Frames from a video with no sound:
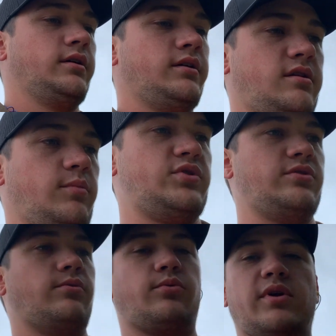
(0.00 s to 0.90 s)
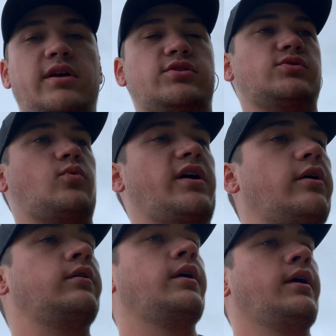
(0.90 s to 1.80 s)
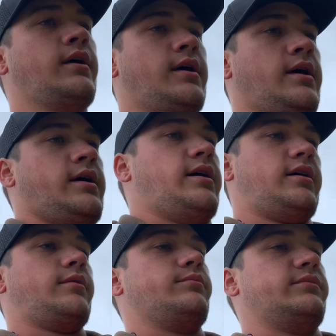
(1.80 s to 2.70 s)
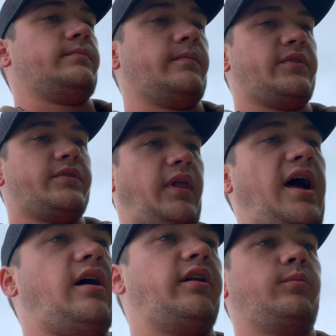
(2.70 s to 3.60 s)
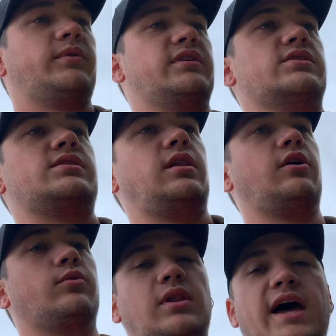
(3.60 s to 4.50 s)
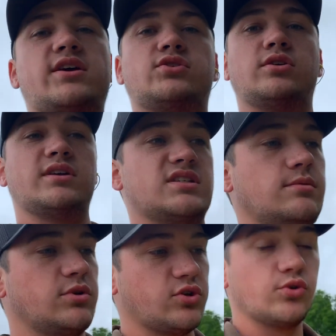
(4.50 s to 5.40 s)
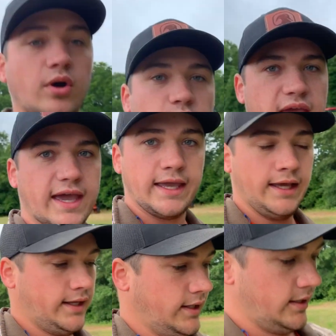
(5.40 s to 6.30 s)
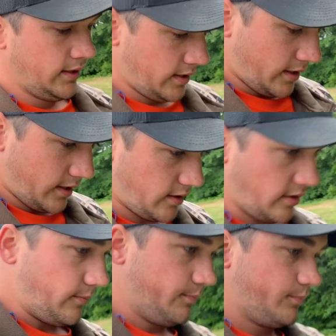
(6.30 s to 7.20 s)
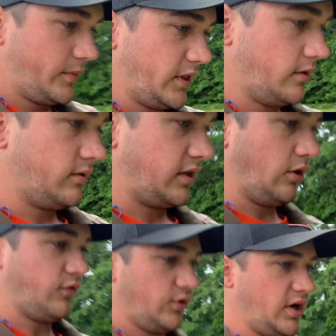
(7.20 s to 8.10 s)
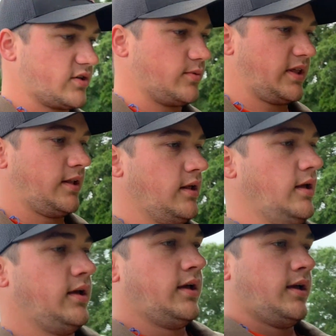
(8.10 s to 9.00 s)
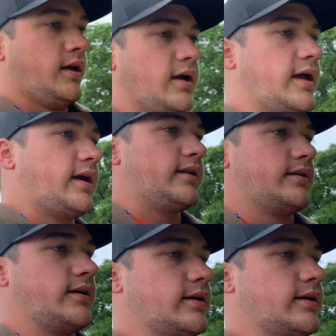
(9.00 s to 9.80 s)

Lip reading: number 2, 3-inch as well. I hunted with this load last year. It seemed to do okay. Killed a few ducks with it, and